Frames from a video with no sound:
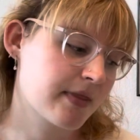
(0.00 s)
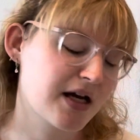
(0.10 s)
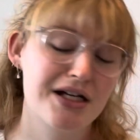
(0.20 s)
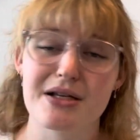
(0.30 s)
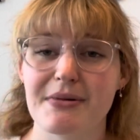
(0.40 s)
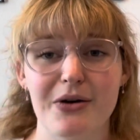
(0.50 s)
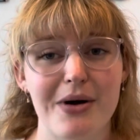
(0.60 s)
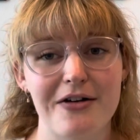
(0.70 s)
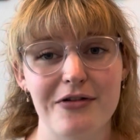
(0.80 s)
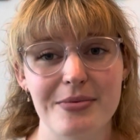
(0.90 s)
just be a
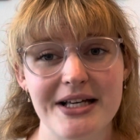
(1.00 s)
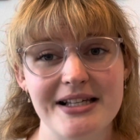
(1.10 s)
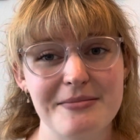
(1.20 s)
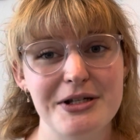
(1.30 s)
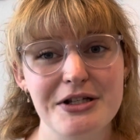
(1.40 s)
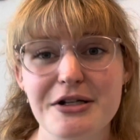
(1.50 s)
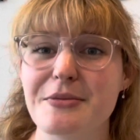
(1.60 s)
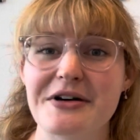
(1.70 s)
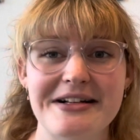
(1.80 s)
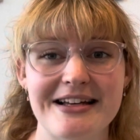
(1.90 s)
wonderful piece. I'm
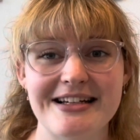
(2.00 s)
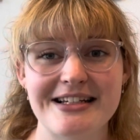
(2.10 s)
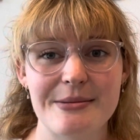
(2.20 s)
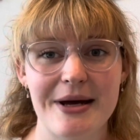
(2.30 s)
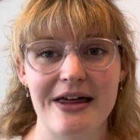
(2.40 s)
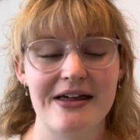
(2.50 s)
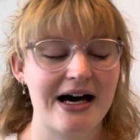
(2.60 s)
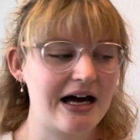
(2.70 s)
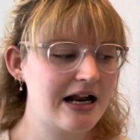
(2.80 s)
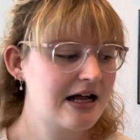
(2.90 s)
super excited to make
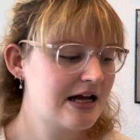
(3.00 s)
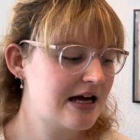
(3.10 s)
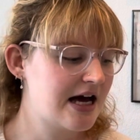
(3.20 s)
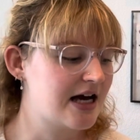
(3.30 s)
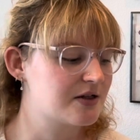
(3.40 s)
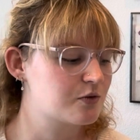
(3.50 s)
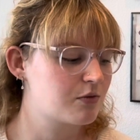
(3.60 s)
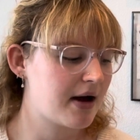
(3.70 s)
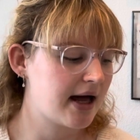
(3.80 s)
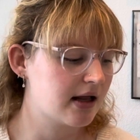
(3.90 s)
that as
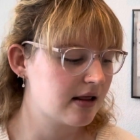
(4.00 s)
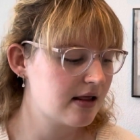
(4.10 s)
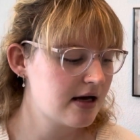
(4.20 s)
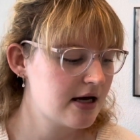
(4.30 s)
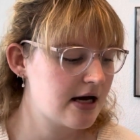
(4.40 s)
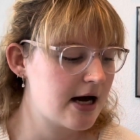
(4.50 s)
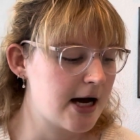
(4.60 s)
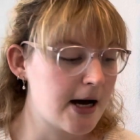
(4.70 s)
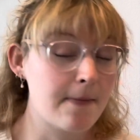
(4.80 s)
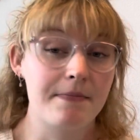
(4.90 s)
well.
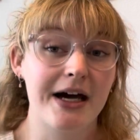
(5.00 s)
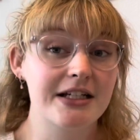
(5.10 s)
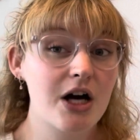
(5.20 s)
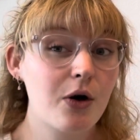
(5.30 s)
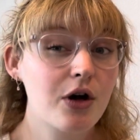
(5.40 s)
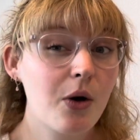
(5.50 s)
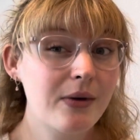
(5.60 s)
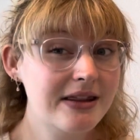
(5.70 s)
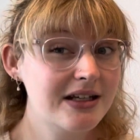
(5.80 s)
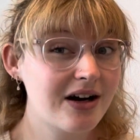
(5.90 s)
I don't know
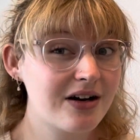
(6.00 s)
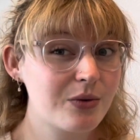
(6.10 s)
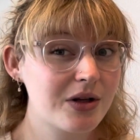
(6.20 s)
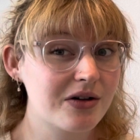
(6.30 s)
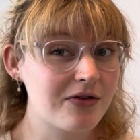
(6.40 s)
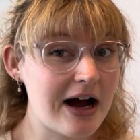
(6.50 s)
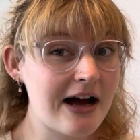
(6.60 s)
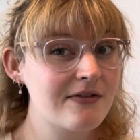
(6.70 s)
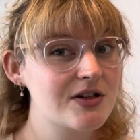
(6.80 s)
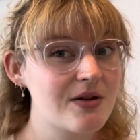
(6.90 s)
when the yarn will
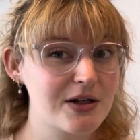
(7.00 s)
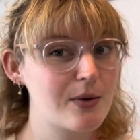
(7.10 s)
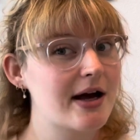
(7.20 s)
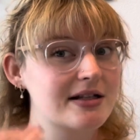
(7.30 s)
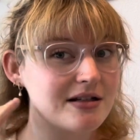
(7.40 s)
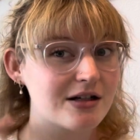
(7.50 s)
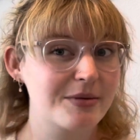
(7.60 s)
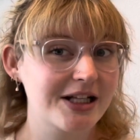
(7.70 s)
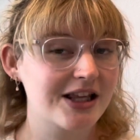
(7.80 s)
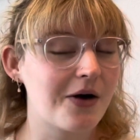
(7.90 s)
arrive, so that's why it's a little
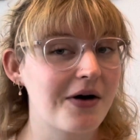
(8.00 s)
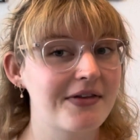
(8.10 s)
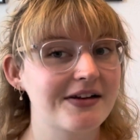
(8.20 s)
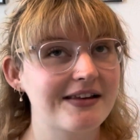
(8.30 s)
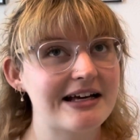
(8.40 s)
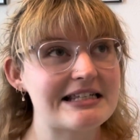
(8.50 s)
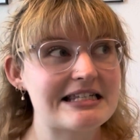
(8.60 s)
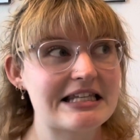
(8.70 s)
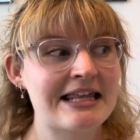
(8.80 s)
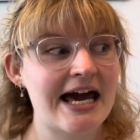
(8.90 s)
bit lower on the
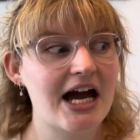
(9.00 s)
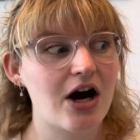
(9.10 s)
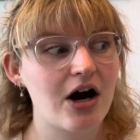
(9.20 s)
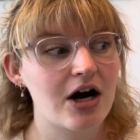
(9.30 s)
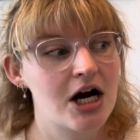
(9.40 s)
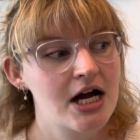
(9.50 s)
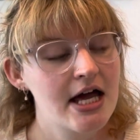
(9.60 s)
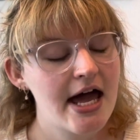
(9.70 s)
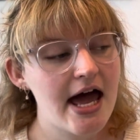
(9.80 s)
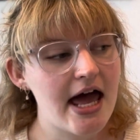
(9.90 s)
list. They are
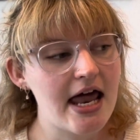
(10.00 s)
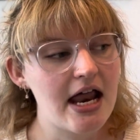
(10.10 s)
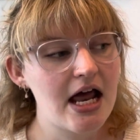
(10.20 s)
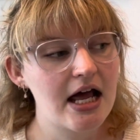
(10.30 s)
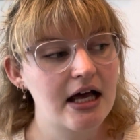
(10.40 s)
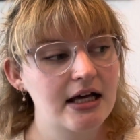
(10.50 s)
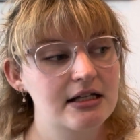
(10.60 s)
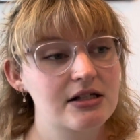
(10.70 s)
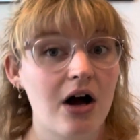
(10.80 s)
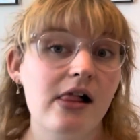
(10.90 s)
a
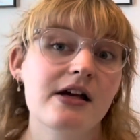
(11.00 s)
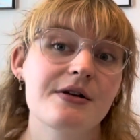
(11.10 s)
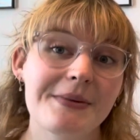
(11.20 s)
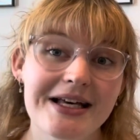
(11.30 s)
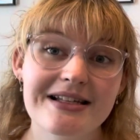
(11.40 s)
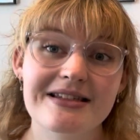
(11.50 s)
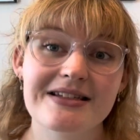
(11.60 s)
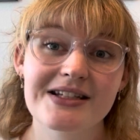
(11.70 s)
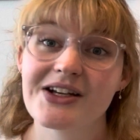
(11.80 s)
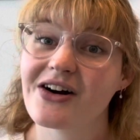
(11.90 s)
Scotland-based
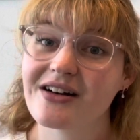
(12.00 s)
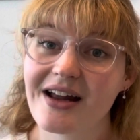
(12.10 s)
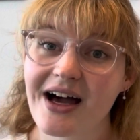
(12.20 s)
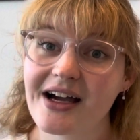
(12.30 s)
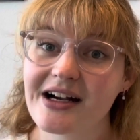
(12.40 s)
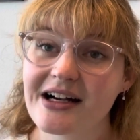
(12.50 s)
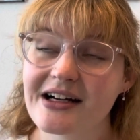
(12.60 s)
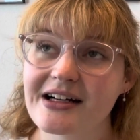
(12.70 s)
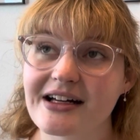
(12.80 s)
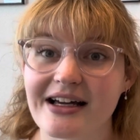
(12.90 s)
yarn dyer,
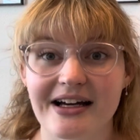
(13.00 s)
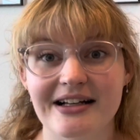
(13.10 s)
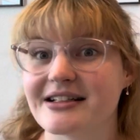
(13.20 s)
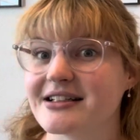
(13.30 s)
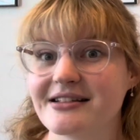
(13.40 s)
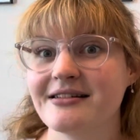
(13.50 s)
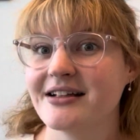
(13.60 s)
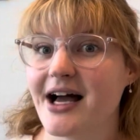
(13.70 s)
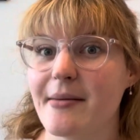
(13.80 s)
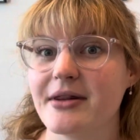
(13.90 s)
and
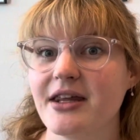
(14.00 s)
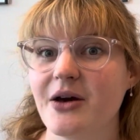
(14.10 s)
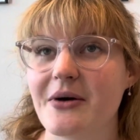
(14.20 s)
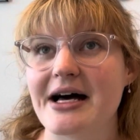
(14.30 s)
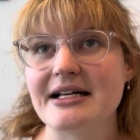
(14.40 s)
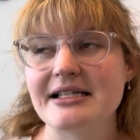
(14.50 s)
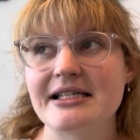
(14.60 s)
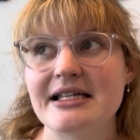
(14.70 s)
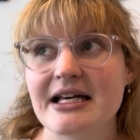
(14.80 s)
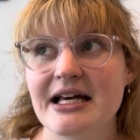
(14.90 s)
I'm in the US,